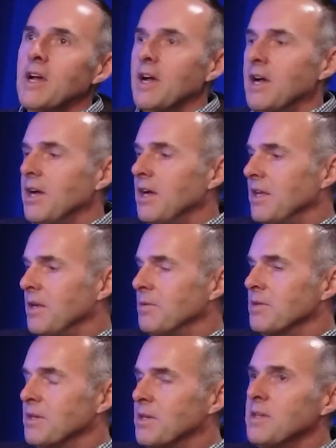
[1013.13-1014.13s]
It
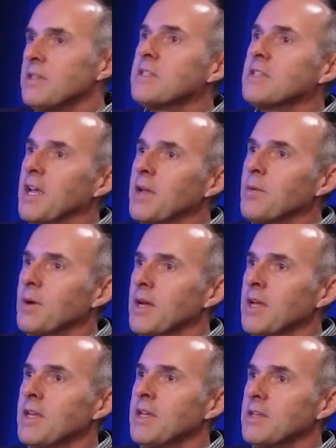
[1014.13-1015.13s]
was a good
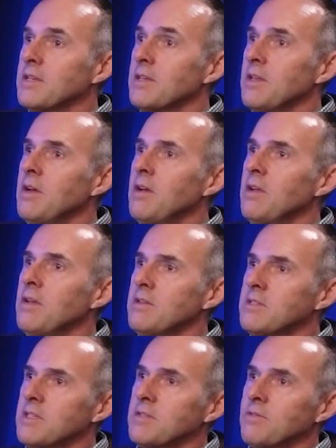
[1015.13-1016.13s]
segue into law
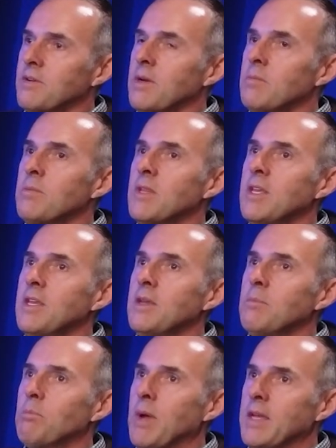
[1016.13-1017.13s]
just from
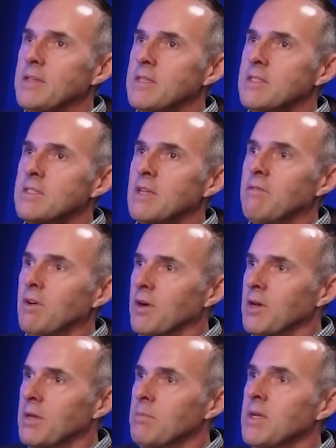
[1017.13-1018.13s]
the basis of
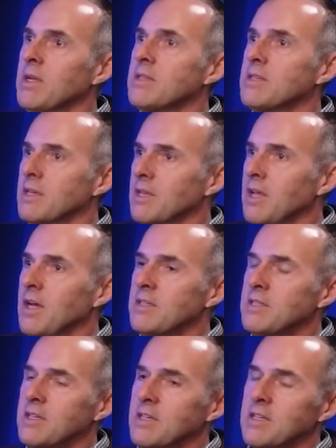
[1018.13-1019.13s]
arguments and
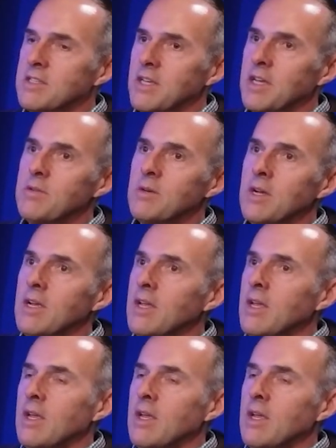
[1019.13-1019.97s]
logic, etc.